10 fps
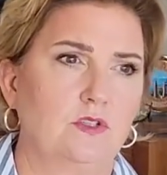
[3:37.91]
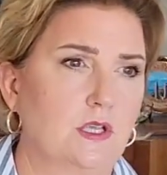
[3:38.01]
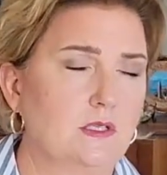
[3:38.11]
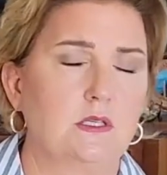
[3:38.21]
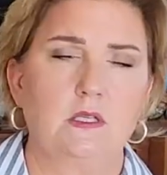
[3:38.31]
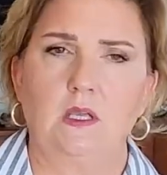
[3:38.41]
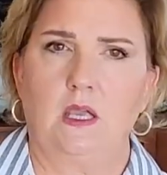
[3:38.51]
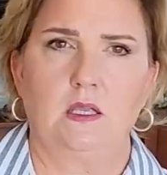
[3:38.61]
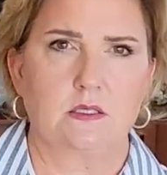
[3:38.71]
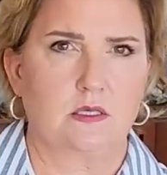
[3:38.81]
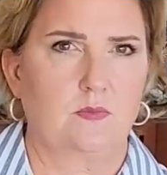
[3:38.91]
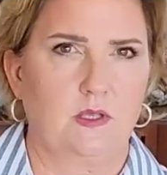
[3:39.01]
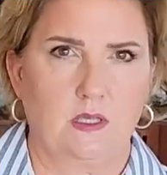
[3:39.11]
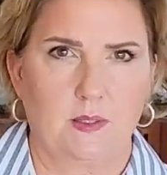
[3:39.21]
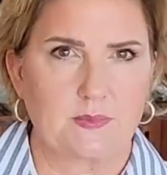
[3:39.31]
just in case
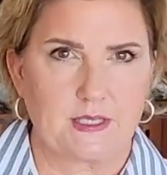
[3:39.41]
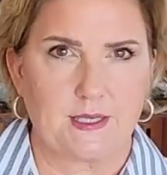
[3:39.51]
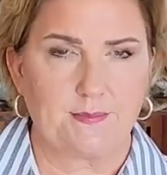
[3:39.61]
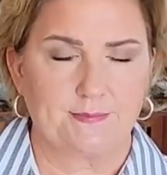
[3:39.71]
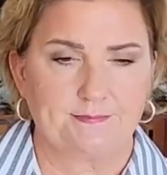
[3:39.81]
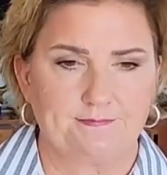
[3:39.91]
something comes up.